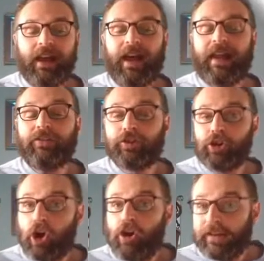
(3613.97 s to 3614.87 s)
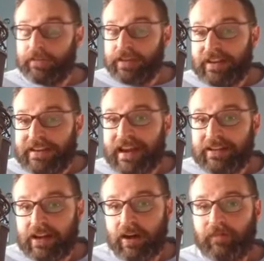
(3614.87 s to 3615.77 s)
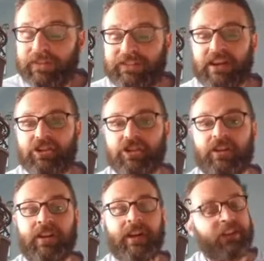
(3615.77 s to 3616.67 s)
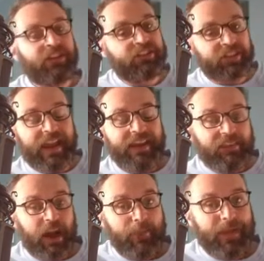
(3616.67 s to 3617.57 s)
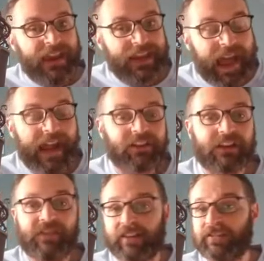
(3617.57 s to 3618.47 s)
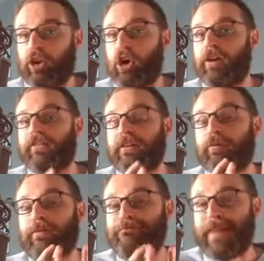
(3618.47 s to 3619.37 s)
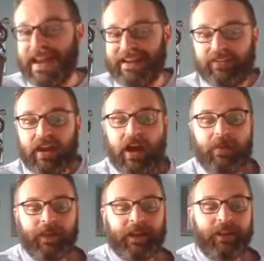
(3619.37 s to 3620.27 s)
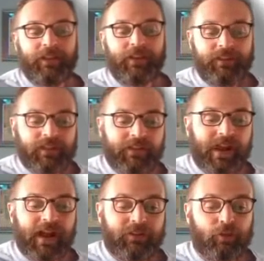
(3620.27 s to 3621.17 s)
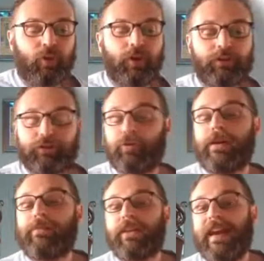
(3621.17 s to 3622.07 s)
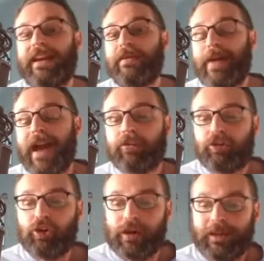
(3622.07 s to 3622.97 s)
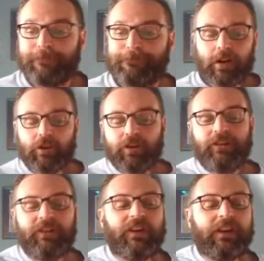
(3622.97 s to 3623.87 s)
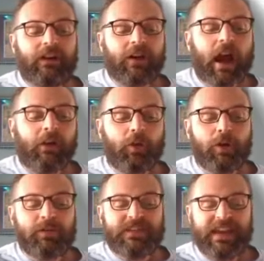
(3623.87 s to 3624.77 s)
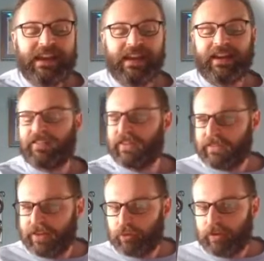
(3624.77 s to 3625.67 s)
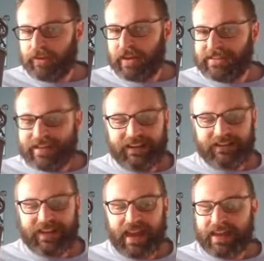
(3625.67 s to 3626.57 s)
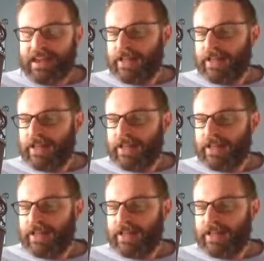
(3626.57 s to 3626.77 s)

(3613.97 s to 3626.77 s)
As long as the netconf session stays up and active, as long as it remains up, this device will stream the data back to it. Now you can see here I wrote TIG as if this was a TIG stack.